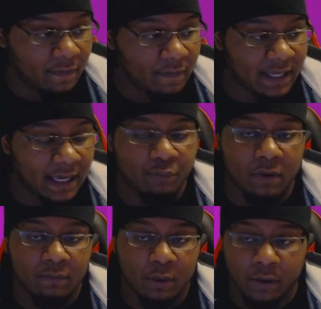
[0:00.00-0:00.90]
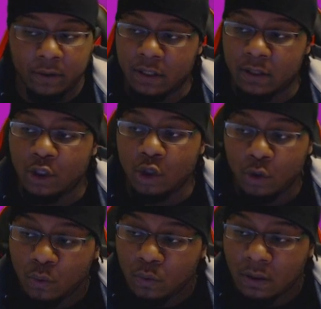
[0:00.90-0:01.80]
The Emperor of Bavaria
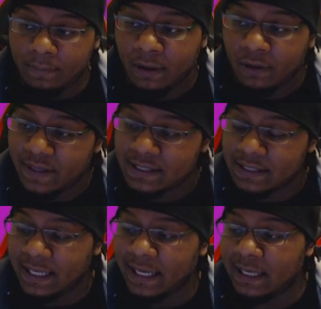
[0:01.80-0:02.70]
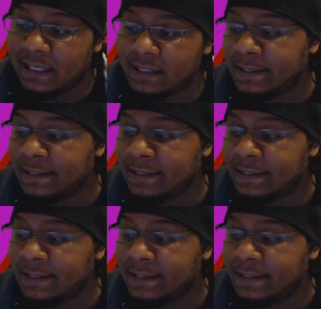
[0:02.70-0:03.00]
knew about this, and